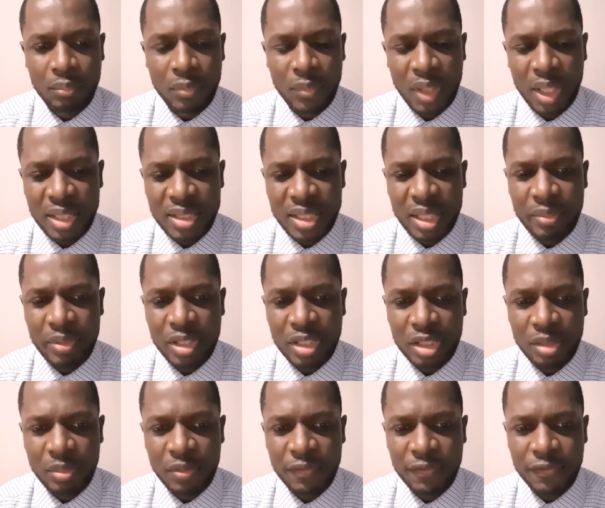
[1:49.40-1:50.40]
as I
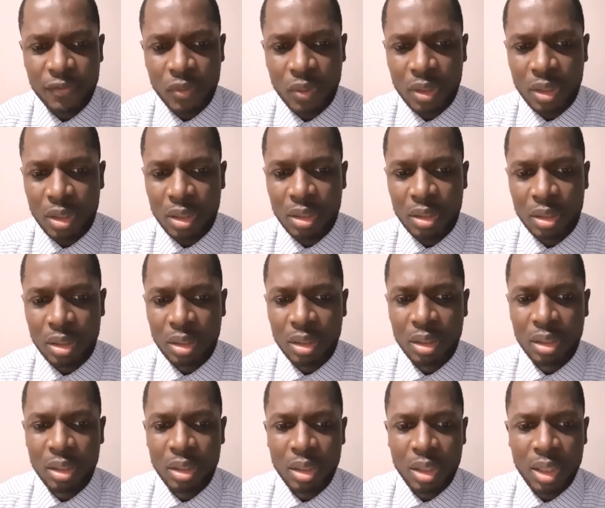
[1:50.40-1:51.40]
mentioned before,
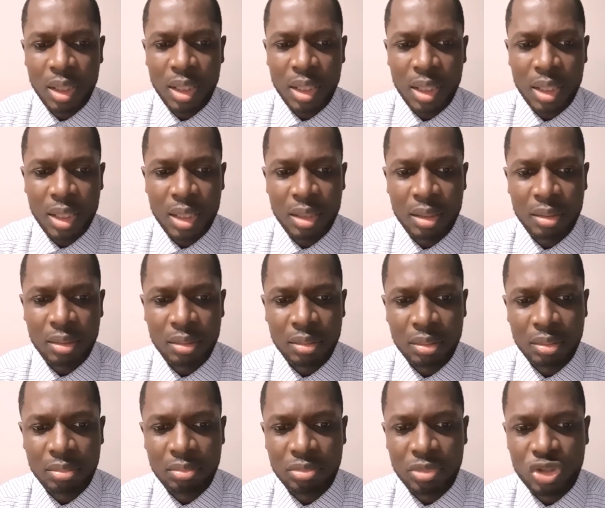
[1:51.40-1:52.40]

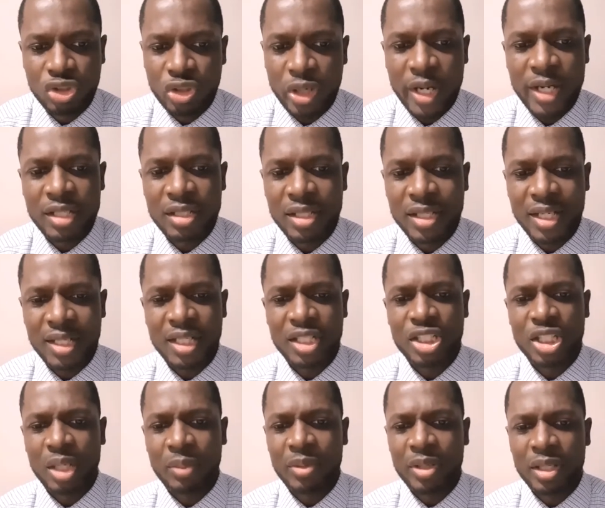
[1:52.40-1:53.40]
trying to get a
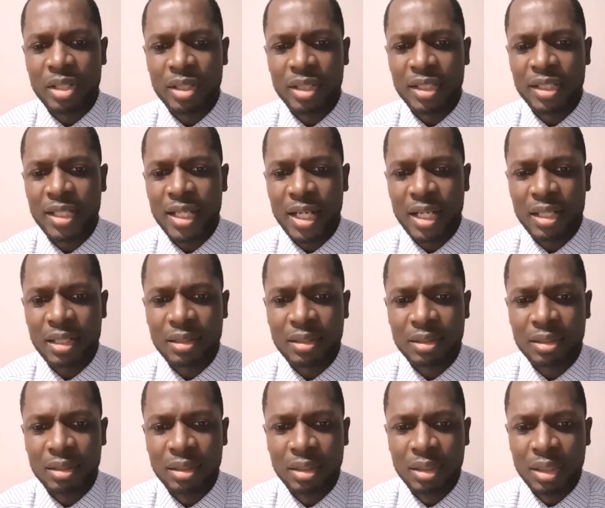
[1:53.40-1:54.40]
job here in Canada
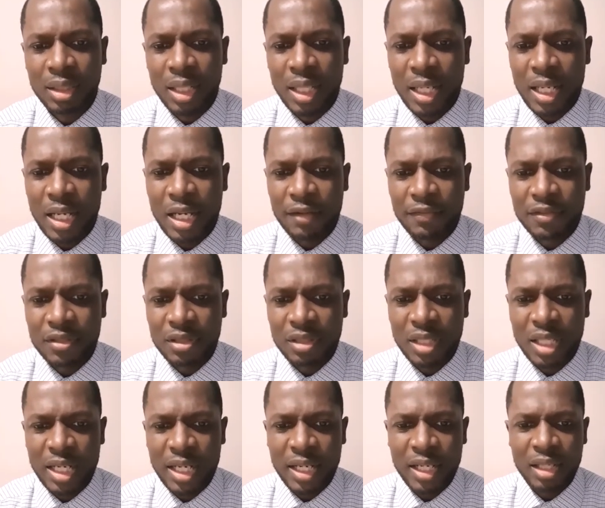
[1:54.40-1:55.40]
after
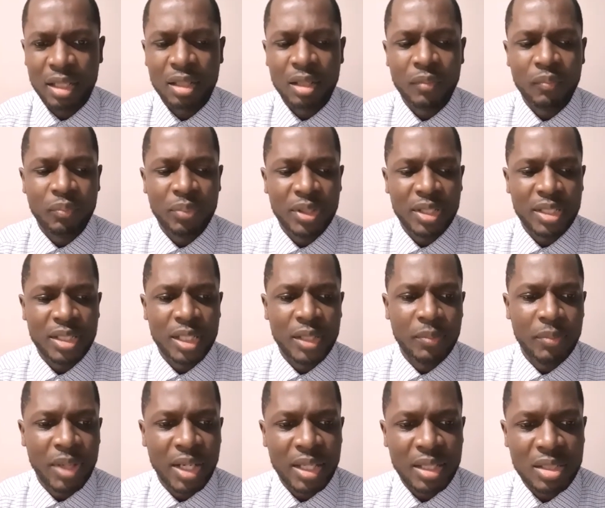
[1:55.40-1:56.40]
I completed
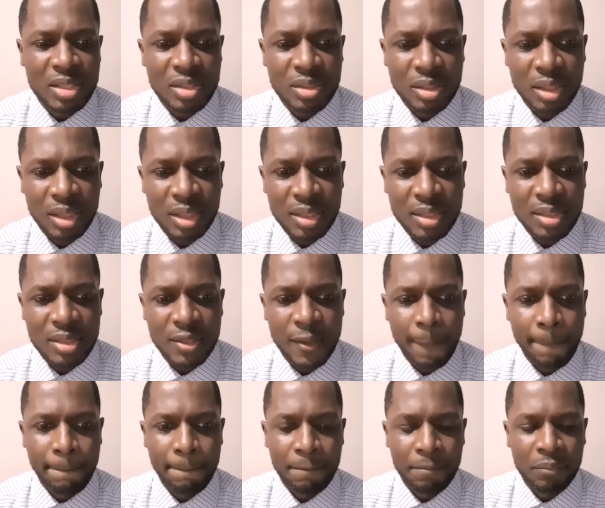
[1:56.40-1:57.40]
my studies.
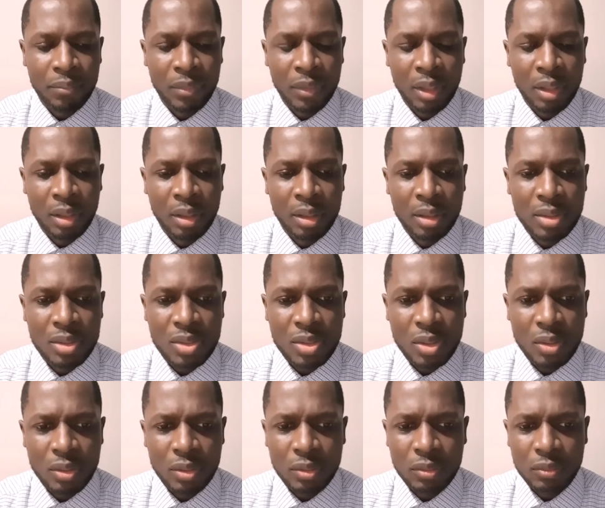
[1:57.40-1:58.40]

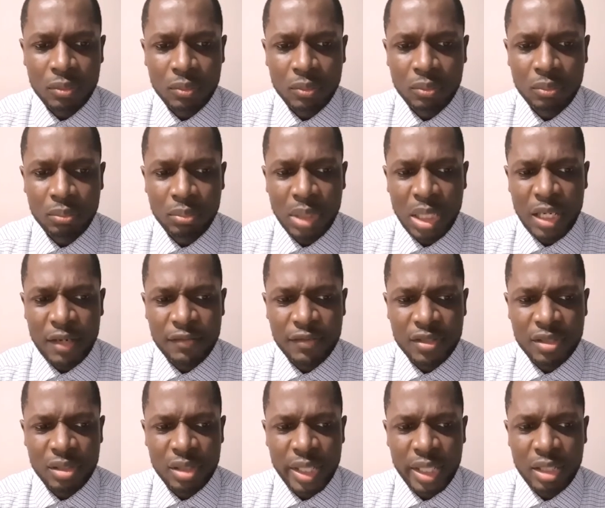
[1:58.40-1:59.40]
So
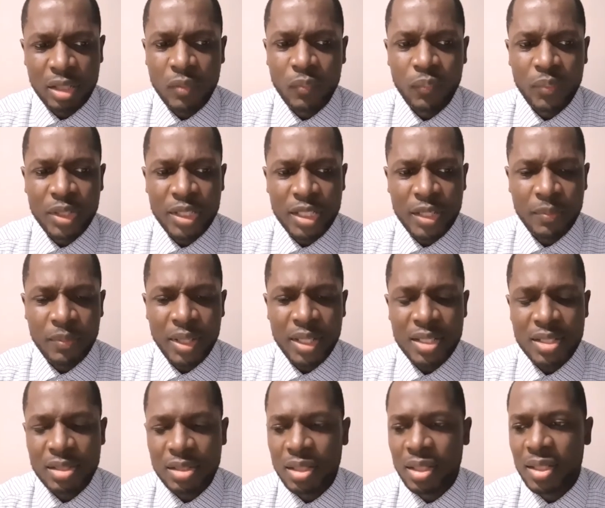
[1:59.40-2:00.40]
after I completed my
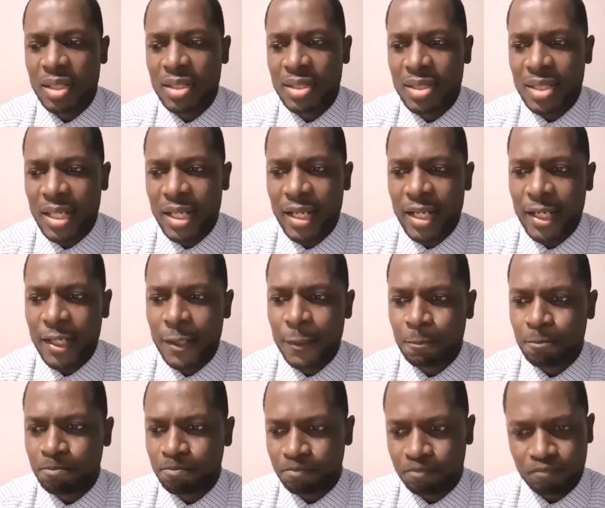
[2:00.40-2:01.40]
studies, I
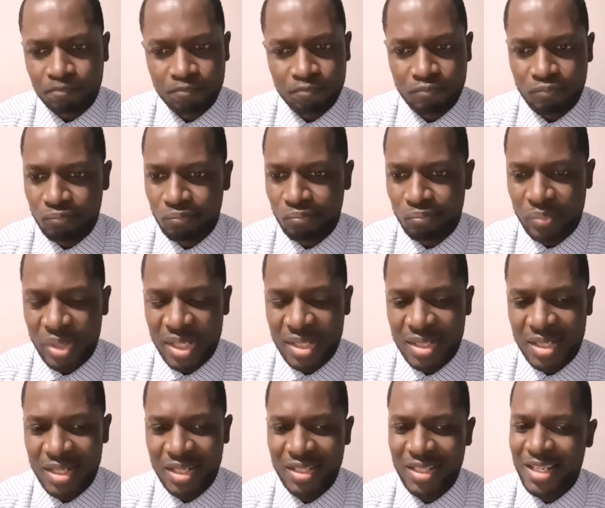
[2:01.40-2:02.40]

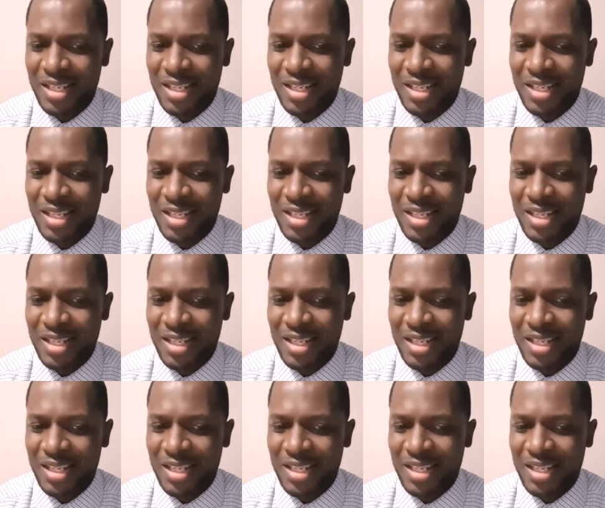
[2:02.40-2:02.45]
basically